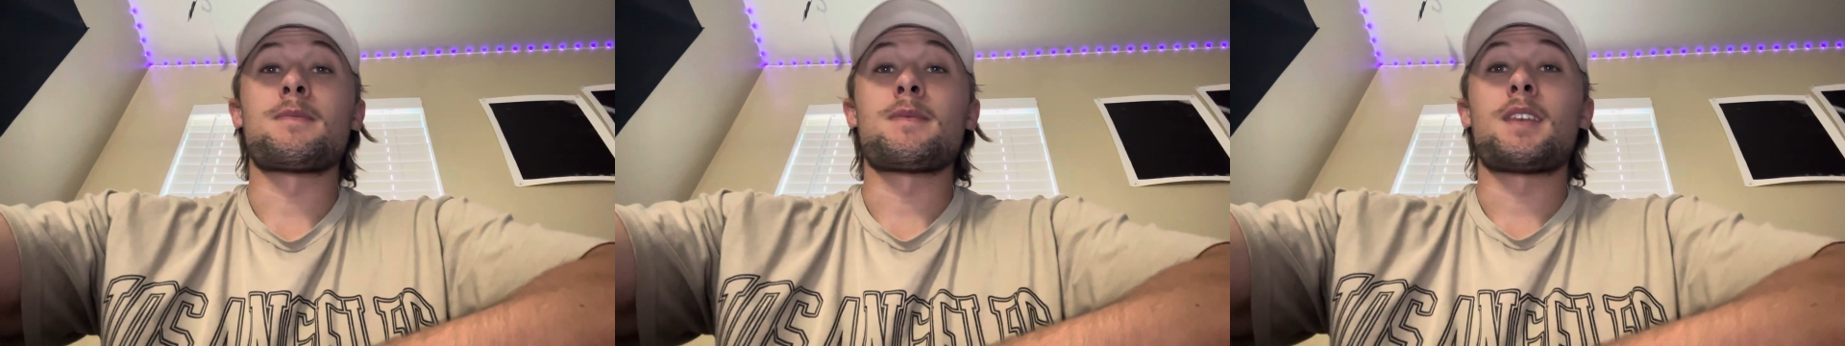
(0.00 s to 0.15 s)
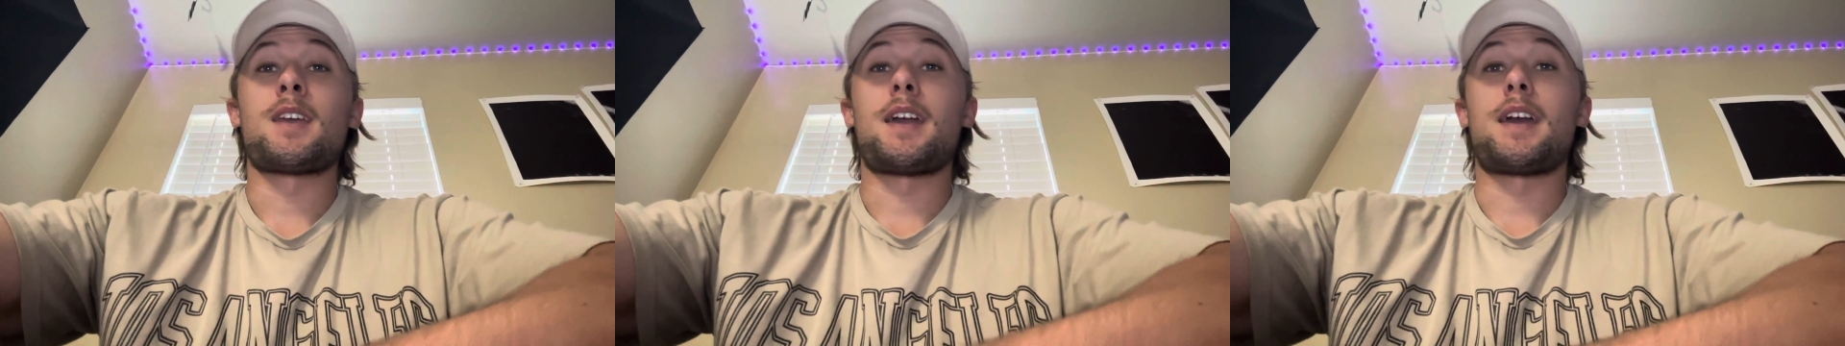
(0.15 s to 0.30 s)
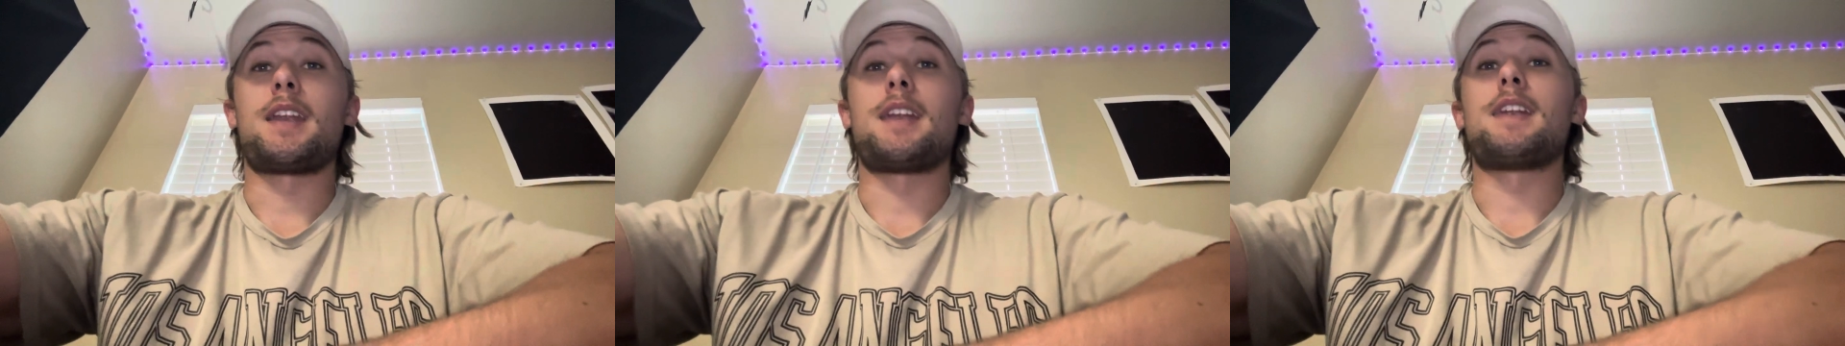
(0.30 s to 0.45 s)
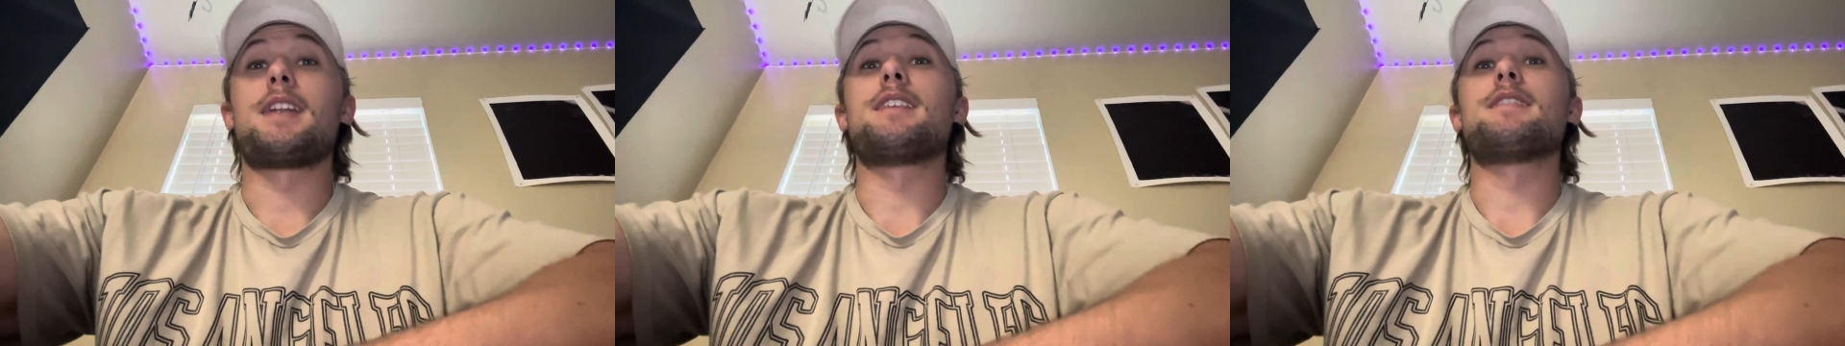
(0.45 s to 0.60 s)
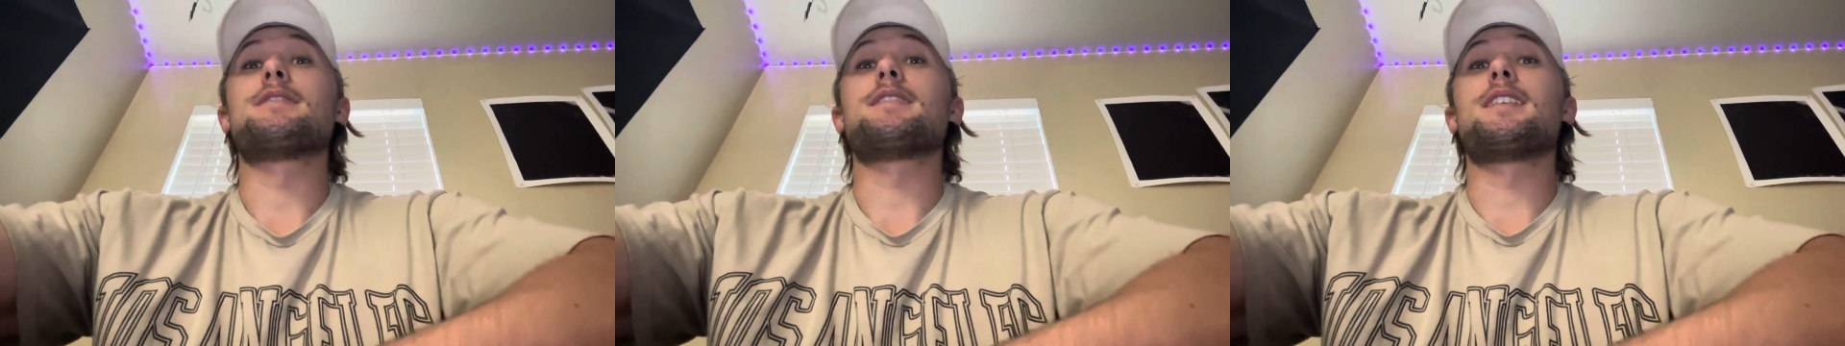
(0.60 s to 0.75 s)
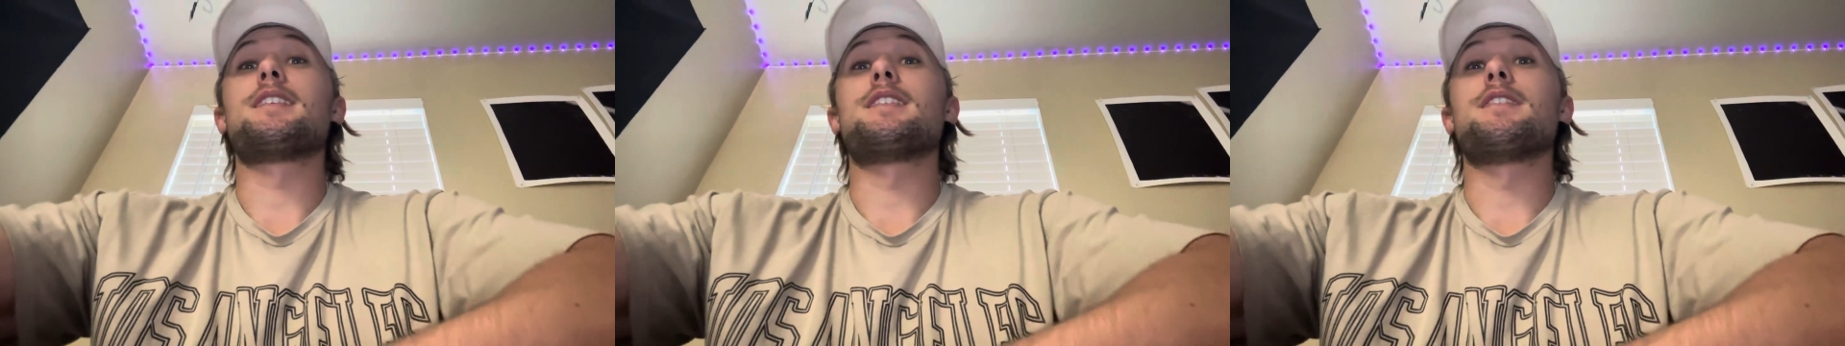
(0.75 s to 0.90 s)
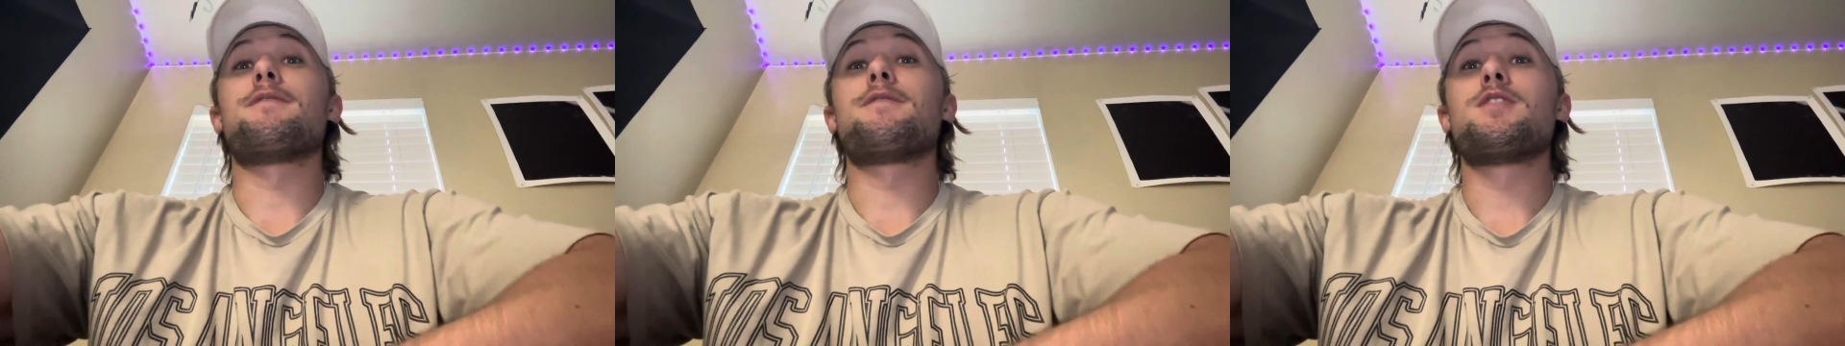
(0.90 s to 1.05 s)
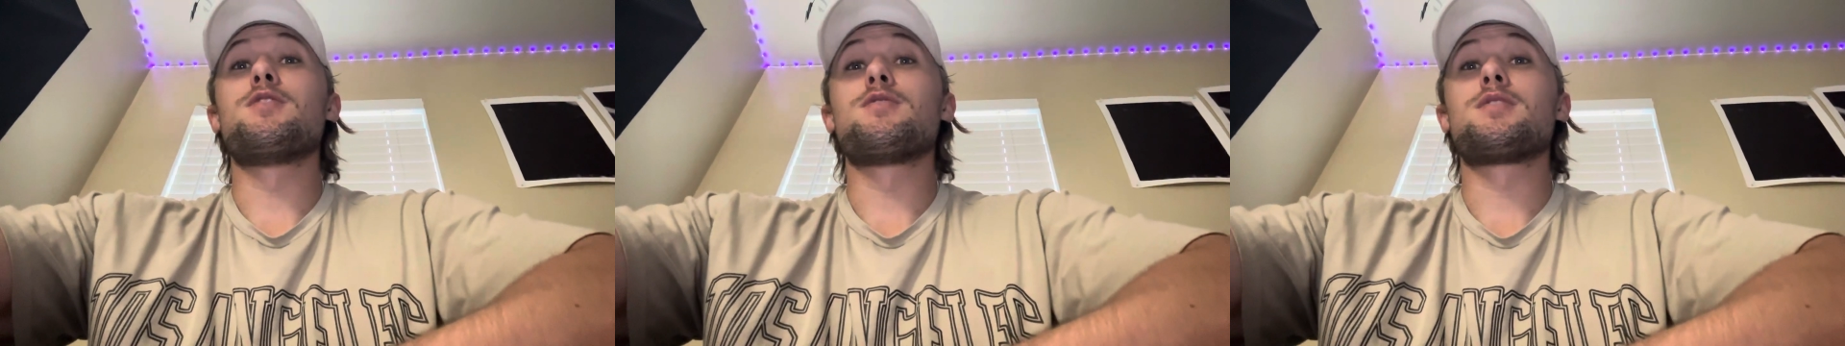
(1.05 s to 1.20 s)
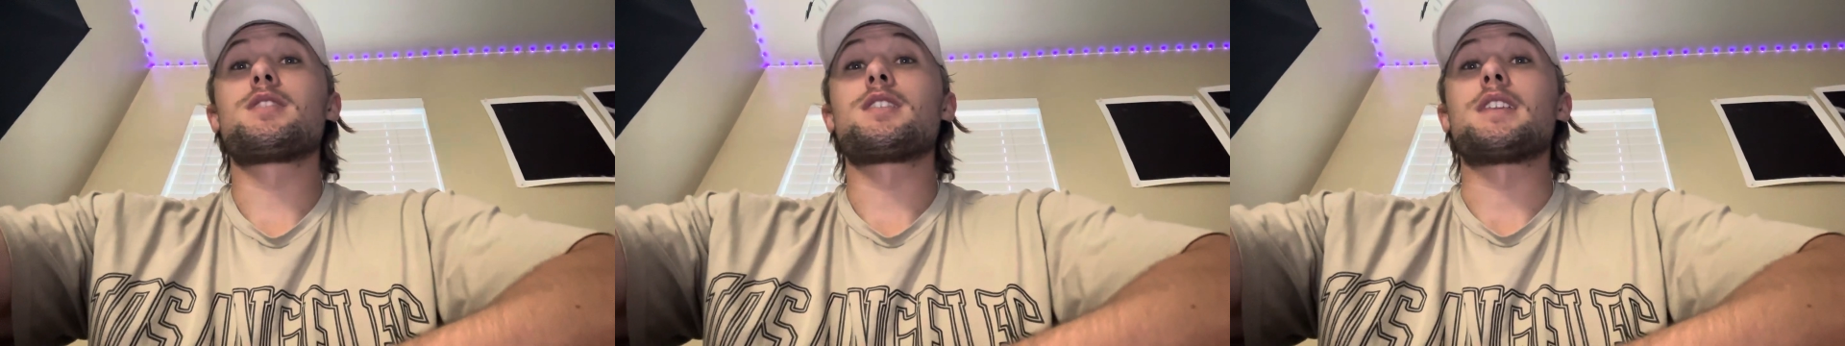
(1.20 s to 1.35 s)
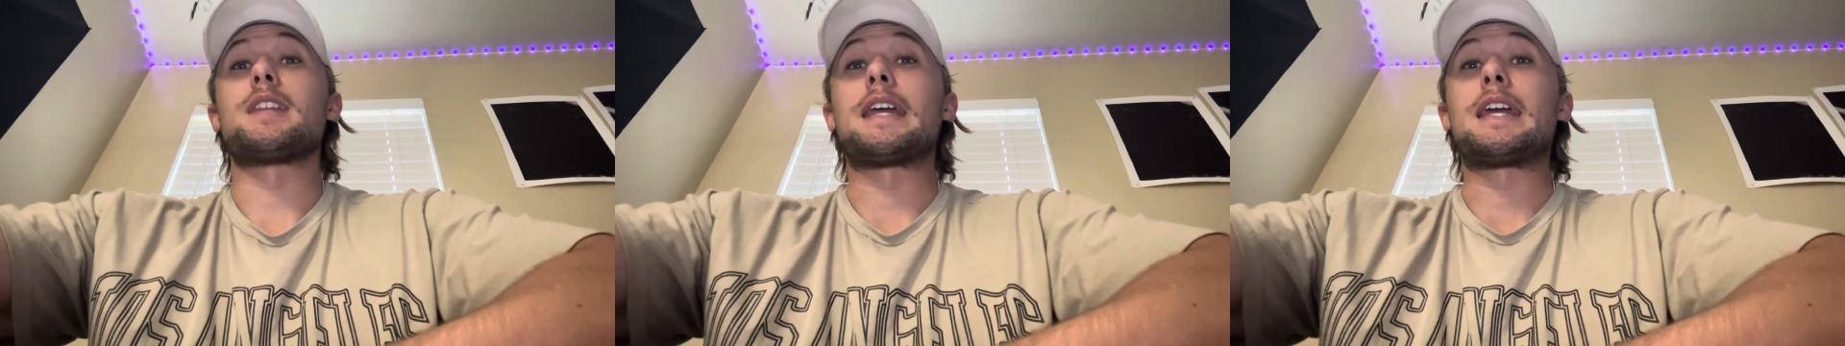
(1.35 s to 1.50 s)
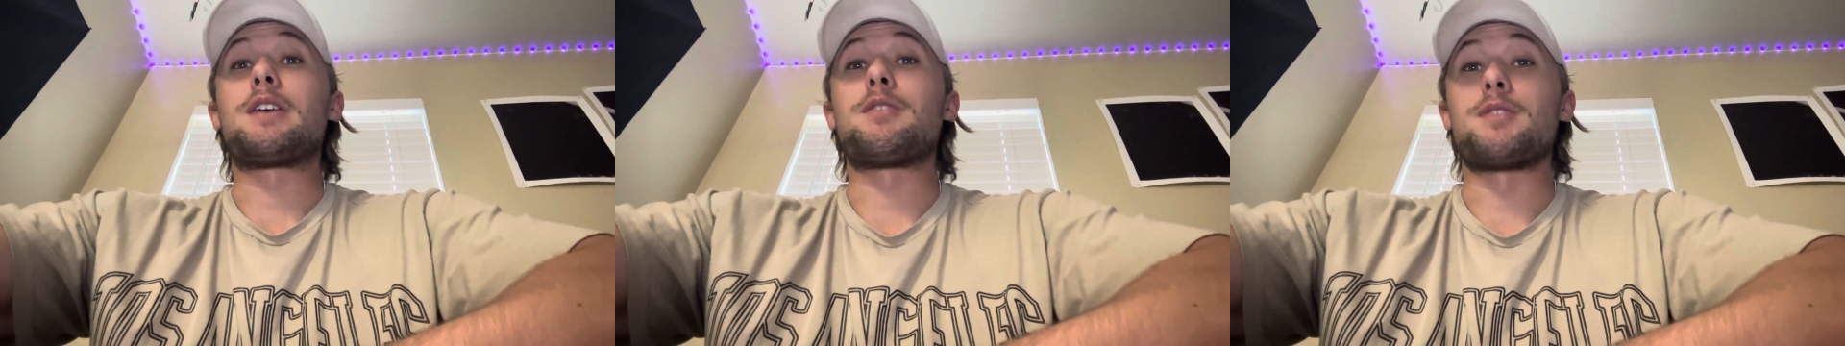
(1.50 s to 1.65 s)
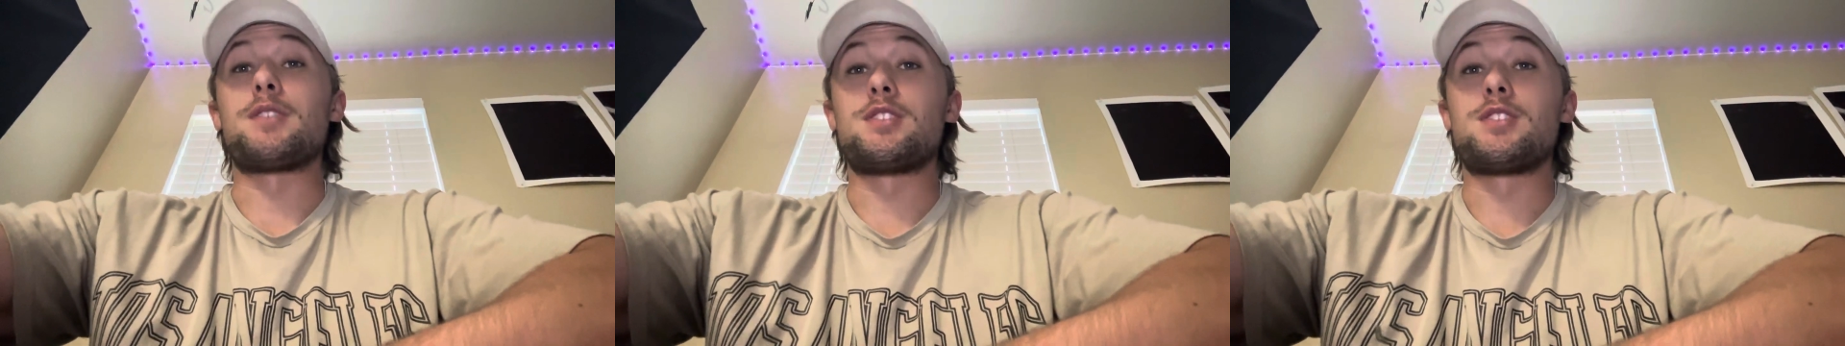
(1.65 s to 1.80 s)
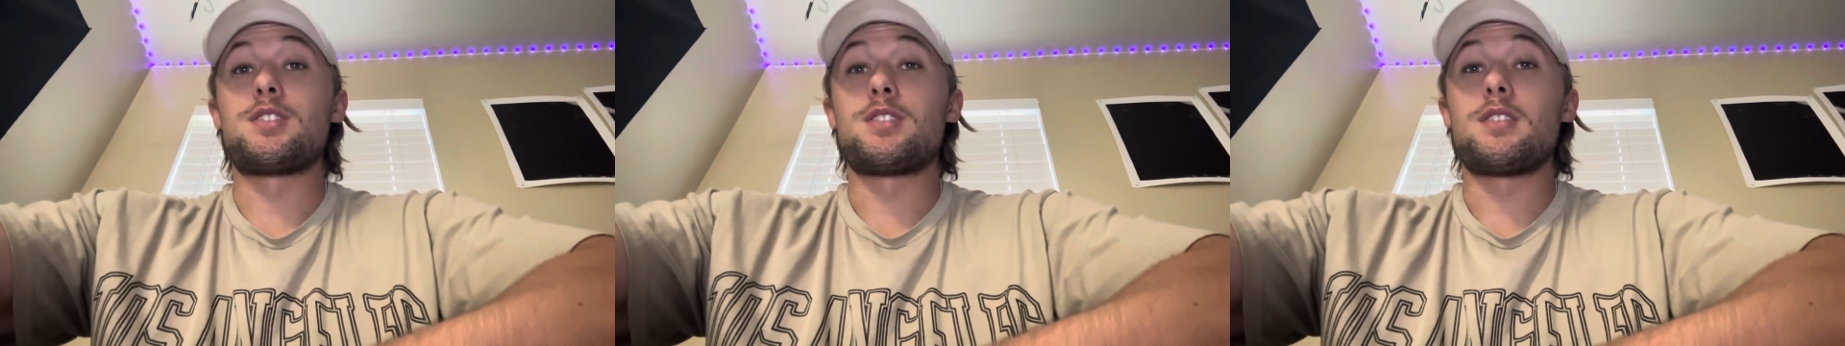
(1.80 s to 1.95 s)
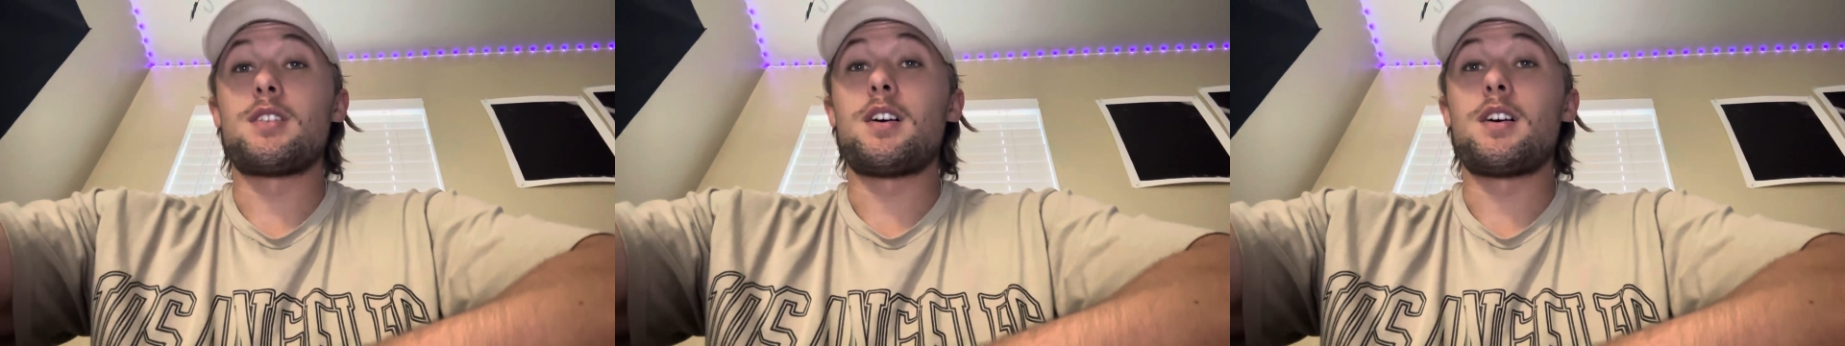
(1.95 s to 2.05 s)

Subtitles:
and it is a diffuse linkage